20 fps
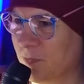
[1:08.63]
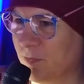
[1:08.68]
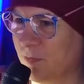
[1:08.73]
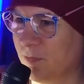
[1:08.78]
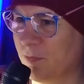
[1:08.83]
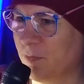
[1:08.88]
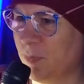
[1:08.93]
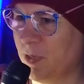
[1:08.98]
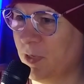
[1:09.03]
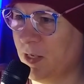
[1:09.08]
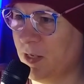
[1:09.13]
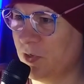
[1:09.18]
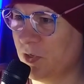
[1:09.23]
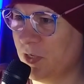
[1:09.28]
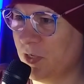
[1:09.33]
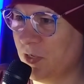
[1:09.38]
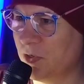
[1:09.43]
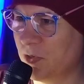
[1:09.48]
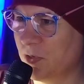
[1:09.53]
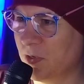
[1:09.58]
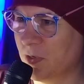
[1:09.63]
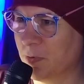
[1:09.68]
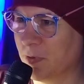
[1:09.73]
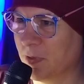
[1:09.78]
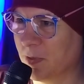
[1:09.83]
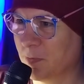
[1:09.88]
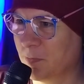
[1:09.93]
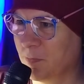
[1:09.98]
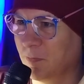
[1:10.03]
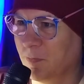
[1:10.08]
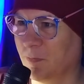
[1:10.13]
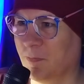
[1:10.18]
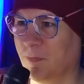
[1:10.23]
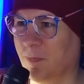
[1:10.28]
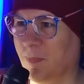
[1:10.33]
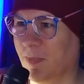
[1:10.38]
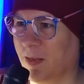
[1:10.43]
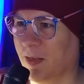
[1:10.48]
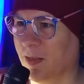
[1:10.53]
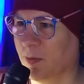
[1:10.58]
PNG tuber
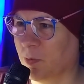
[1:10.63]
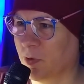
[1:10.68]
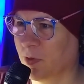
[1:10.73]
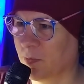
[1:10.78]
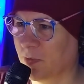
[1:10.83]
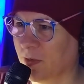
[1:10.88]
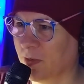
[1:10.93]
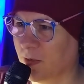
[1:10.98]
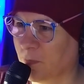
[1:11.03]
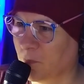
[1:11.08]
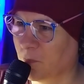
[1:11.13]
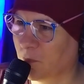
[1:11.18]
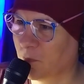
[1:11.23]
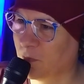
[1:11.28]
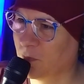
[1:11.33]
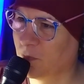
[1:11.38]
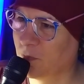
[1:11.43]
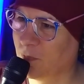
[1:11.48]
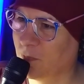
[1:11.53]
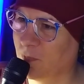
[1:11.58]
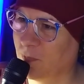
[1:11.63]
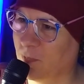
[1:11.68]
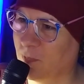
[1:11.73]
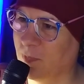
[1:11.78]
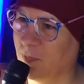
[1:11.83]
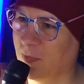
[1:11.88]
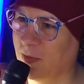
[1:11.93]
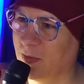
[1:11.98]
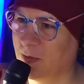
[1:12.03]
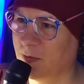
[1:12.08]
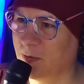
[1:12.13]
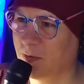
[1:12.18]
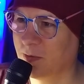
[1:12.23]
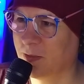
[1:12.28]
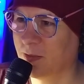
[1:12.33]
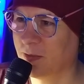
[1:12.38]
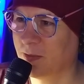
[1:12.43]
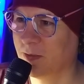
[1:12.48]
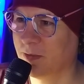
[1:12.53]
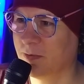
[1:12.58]
down the bottom there.
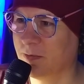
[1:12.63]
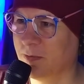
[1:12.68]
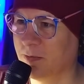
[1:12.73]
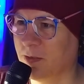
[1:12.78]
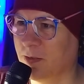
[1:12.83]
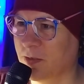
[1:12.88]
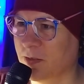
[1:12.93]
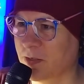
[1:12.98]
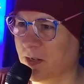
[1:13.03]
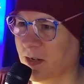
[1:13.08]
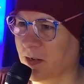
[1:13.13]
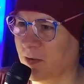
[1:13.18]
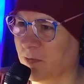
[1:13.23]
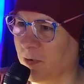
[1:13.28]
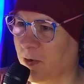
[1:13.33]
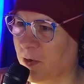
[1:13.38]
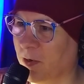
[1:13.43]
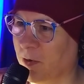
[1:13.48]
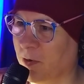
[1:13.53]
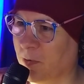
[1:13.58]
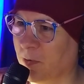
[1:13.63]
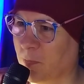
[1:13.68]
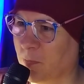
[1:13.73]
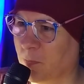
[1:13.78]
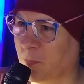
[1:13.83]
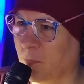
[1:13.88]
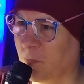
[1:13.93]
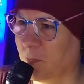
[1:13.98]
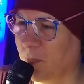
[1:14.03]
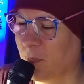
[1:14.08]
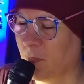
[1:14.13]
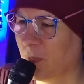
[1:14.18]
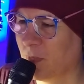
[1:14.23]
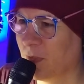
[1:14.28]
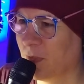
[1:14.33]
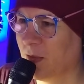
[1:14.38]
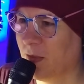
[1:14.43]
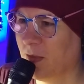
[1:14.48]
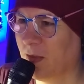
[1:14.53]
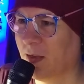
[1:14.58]
Little shark friendo.
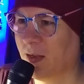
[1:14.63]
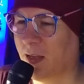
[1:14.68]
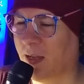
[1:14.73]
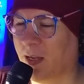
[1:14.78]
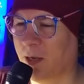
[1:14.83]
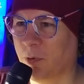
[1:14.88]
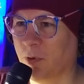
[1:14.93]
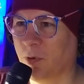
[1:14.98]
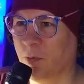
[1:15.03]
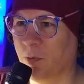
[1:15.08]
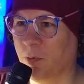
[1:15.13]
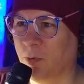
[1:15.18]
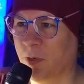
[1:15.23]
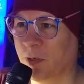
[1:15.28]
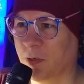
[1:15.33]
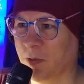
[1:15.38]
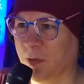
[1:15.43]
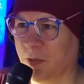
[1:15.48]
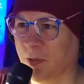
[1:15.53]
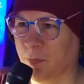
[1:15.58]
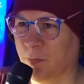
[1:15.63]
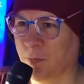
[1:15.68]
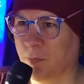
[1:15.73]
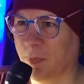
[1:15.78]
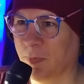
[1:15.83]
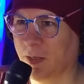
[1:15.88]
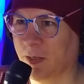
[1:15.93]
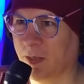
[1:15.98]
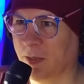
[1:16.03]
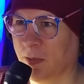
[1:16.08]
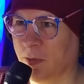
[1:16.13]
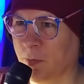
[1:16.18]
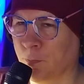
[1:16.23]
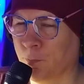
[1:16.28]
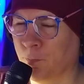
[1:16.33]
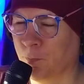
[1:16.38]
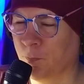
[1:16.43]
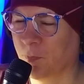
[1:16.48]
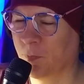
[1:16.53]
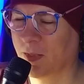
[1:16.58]
I will work on them a
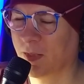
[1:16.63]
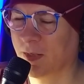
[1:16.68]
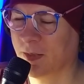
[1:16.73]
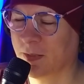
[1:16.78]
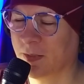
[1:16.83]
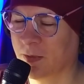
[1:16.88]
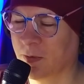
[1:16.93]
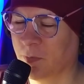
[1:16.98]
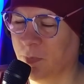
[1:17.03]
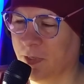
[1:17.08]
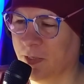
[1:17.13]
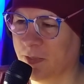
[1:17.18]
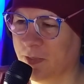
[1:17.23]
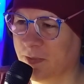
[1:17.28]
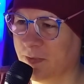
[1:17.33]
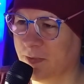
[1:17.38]
little bit